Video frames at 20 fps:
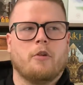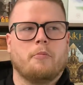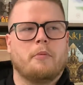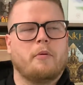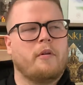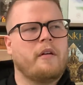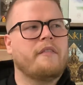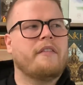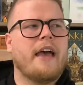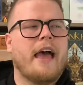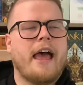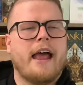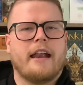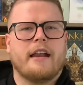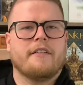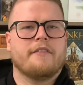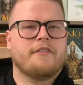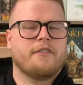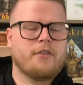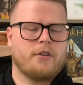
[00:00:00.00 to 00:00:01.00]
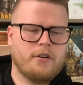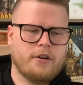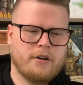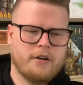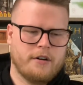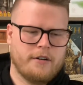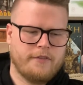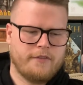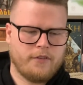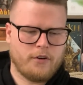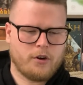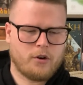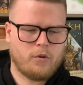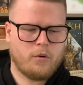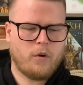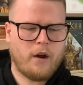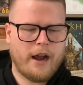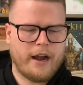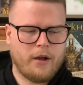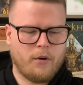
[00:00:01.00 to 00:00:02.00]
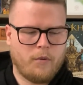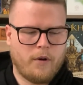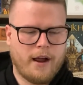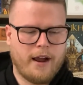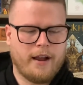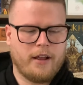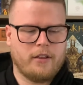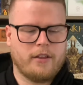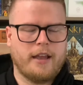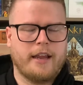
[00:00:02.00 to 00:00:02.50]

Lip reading: but we've had it for quite a while.